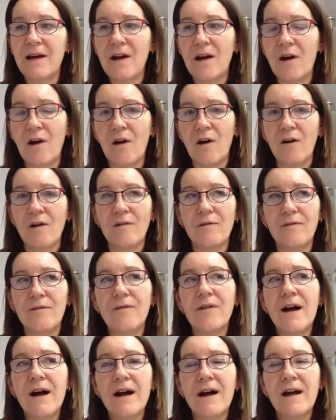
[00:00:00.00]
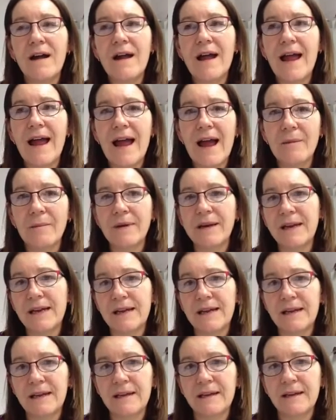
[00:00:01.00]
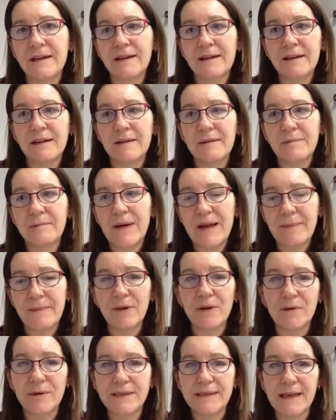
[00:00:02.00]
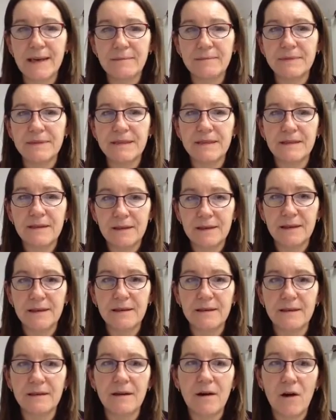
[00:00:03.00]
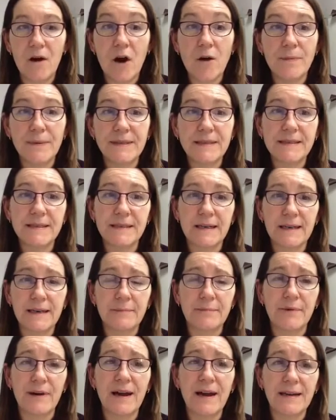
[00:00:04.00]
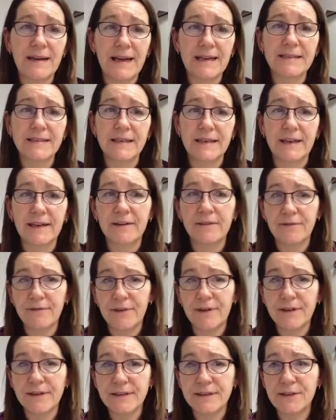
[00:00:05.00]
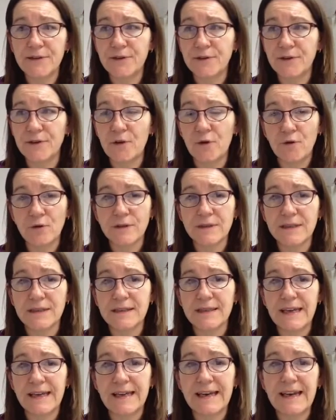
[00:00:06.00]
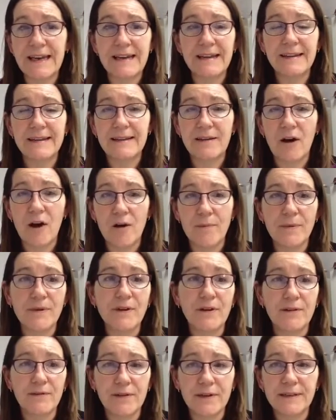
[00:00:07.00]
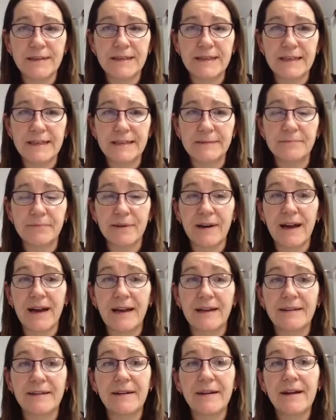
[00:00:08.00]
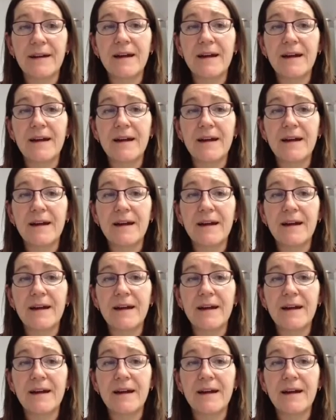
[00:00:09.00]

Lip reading: of how many people who attempt the Open to Study brand actually convert to courses in either the Open University's brand